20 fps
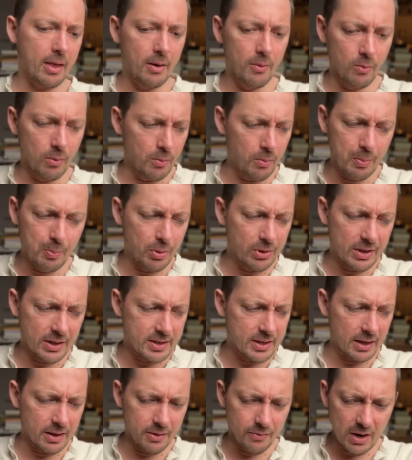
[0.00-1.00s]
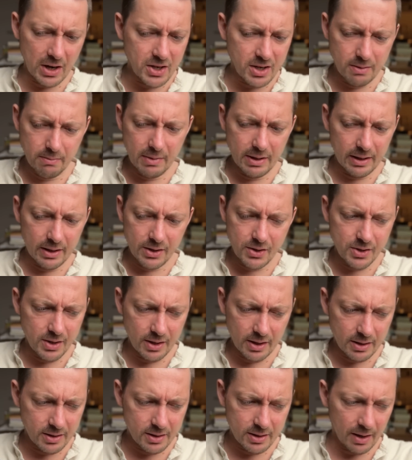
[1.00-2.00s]
we're putting aside the Russian military
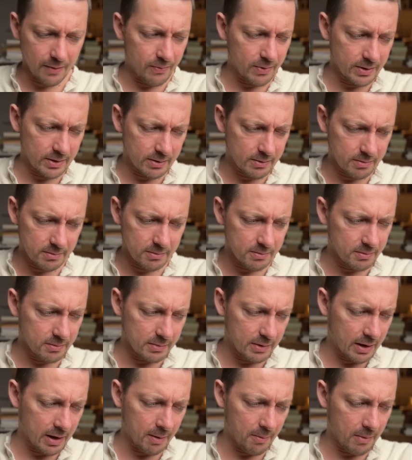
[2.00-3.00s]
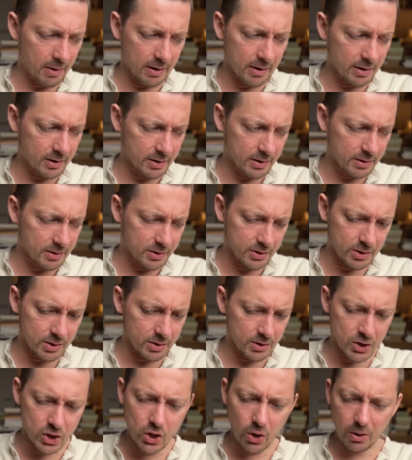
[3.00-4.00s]
that suffered
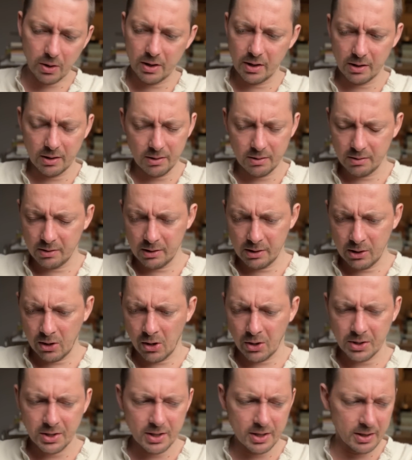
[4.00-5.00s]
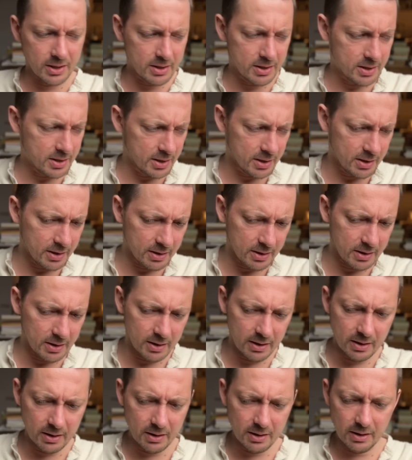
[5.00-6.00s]
shocking losses,
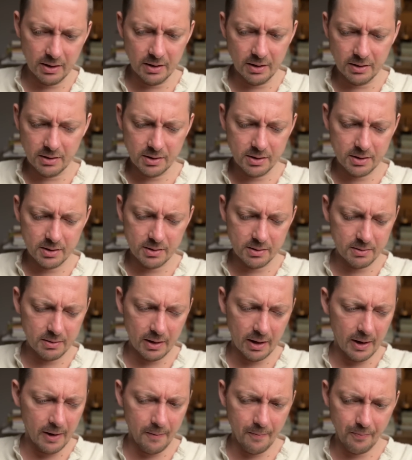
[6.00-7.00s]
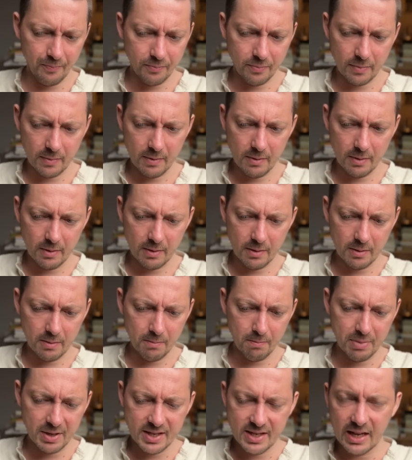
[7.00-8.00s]
is
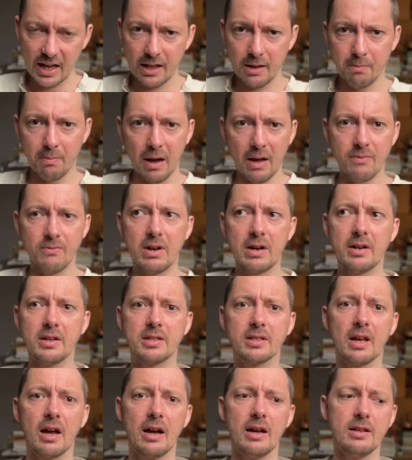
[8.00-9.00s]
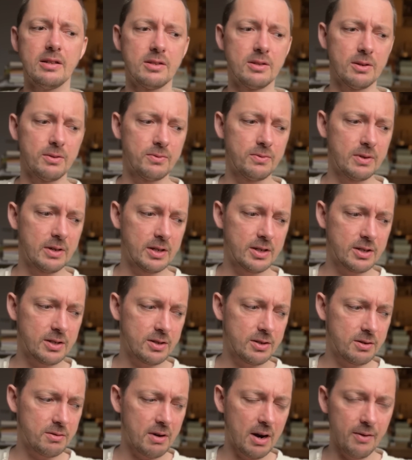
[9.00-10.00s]
beset by various kinds of
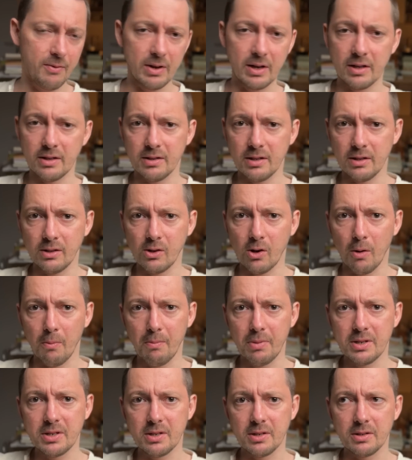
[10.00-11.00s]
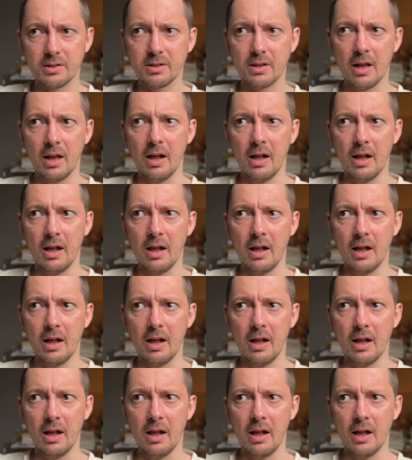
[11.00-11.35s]
extravagant incompetence.